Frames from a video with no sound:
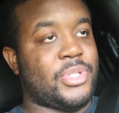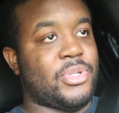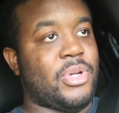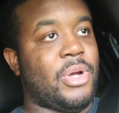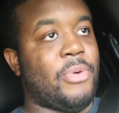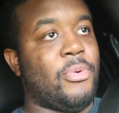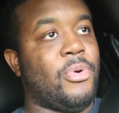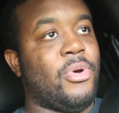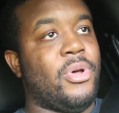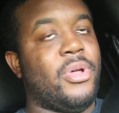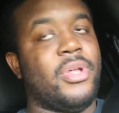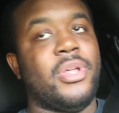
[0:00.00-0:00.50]
So
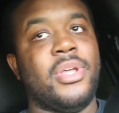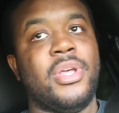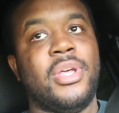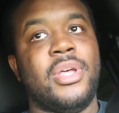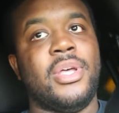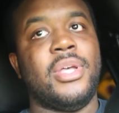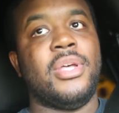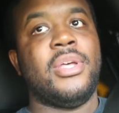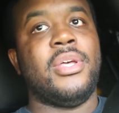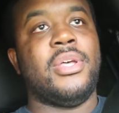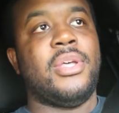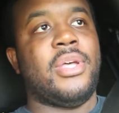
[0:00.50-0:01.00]
I
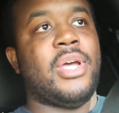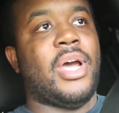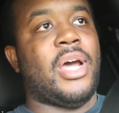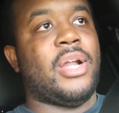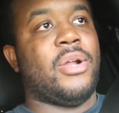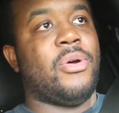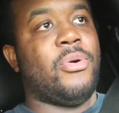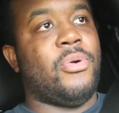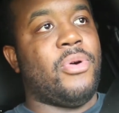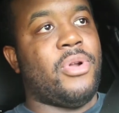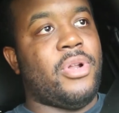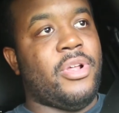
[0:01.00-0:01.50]

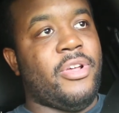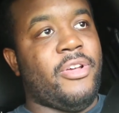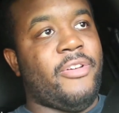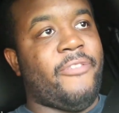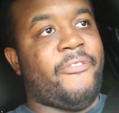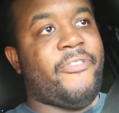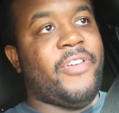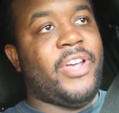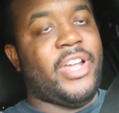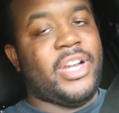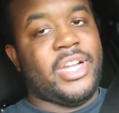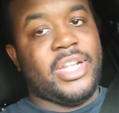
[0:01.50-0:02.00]
don't want to
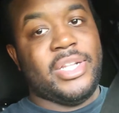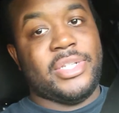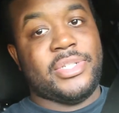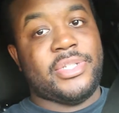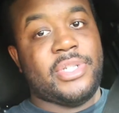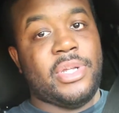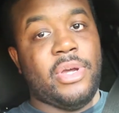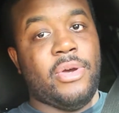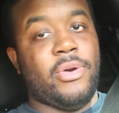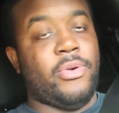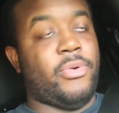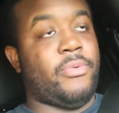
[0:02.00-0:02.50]
affect
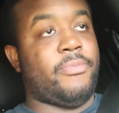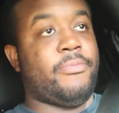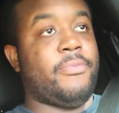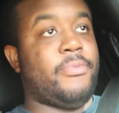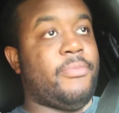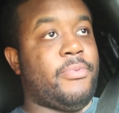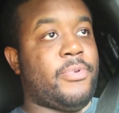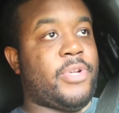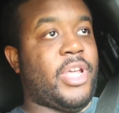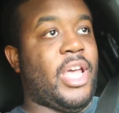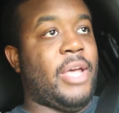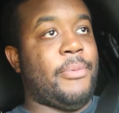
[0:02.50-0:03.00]
its tow
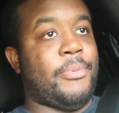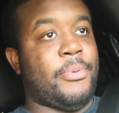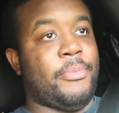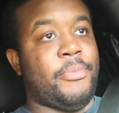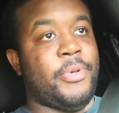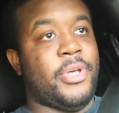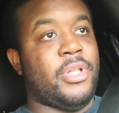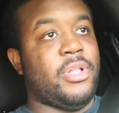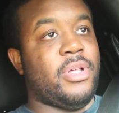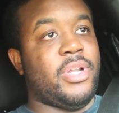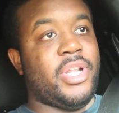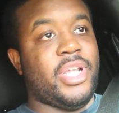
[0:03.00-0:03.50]

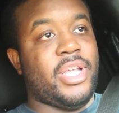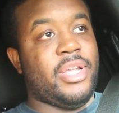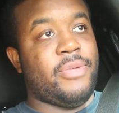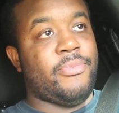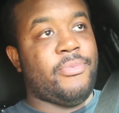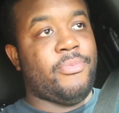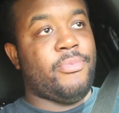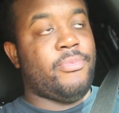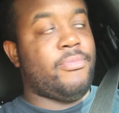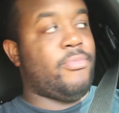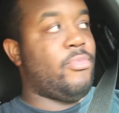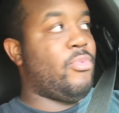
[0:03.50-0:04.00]
capability
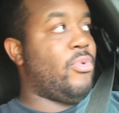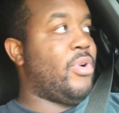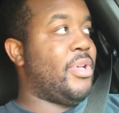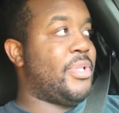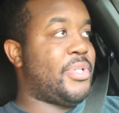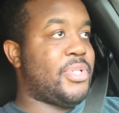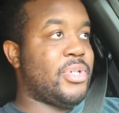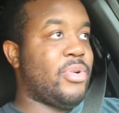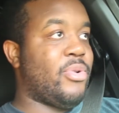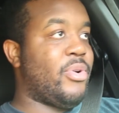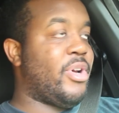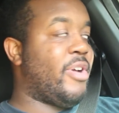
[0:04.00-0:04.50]

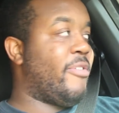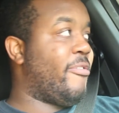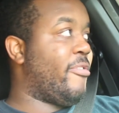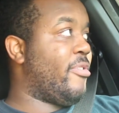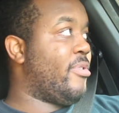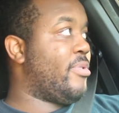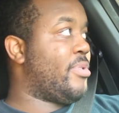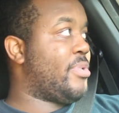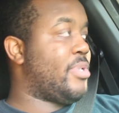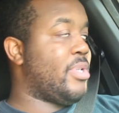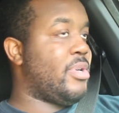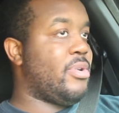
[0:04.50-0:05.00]

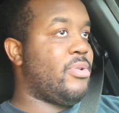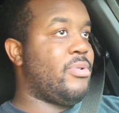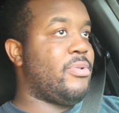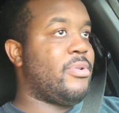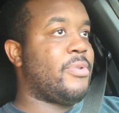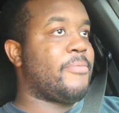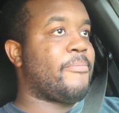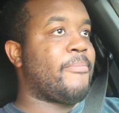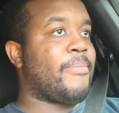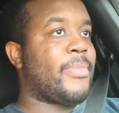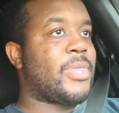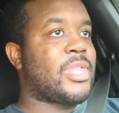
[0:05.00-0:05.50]
whatsoever. So
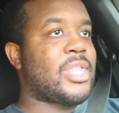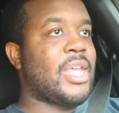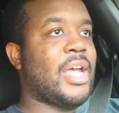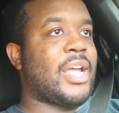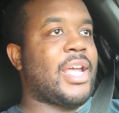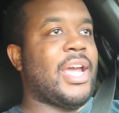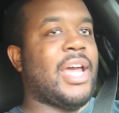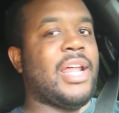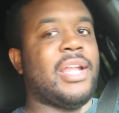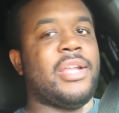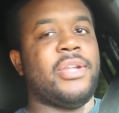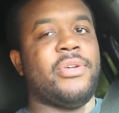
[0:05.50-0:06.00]
I
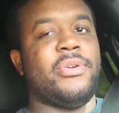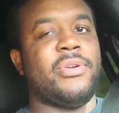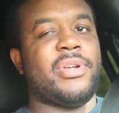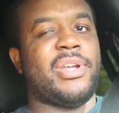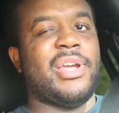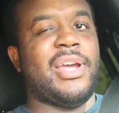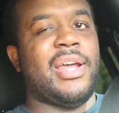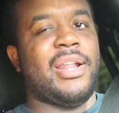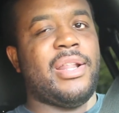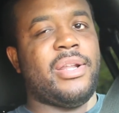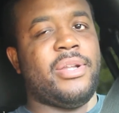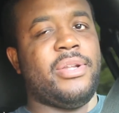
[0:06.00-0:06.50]
gotta do
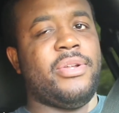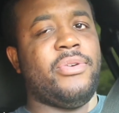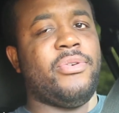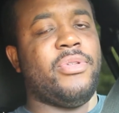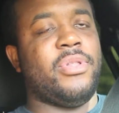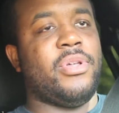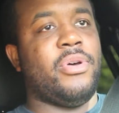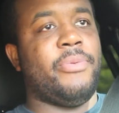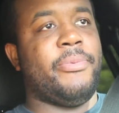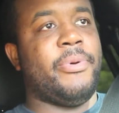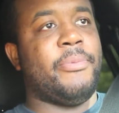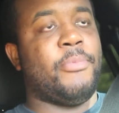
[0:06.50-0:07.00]
a
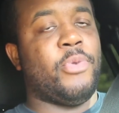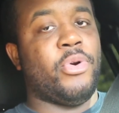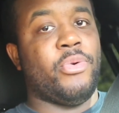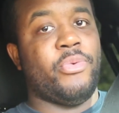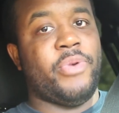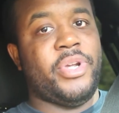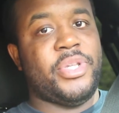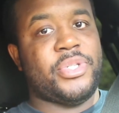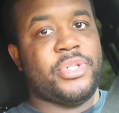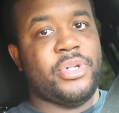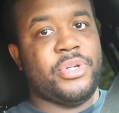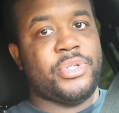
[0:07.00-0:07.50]
little bit more
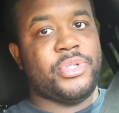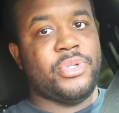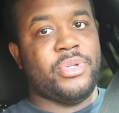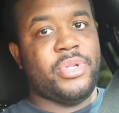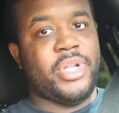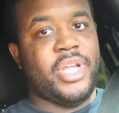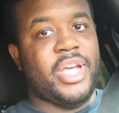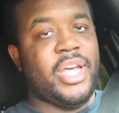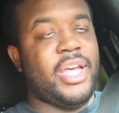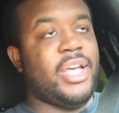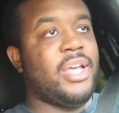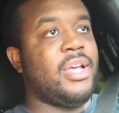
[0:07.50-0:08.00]
research on
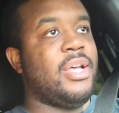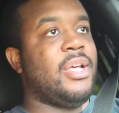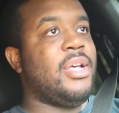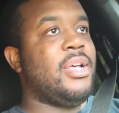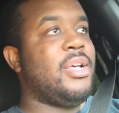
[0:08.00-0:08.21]
that.